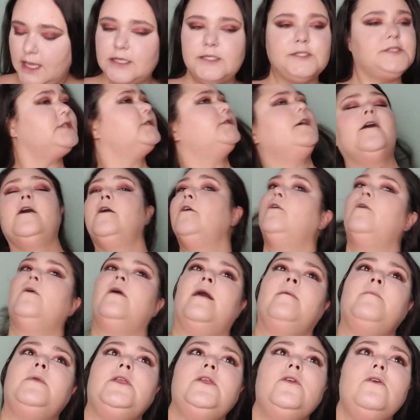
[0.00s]
So,
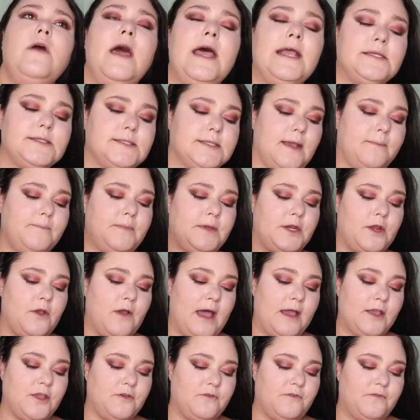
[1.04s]
I mean, you guys let me know
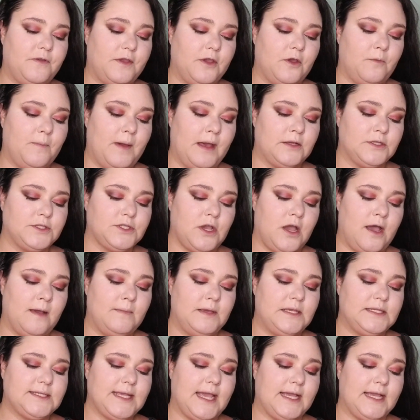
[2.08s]
how you feel about Thomas.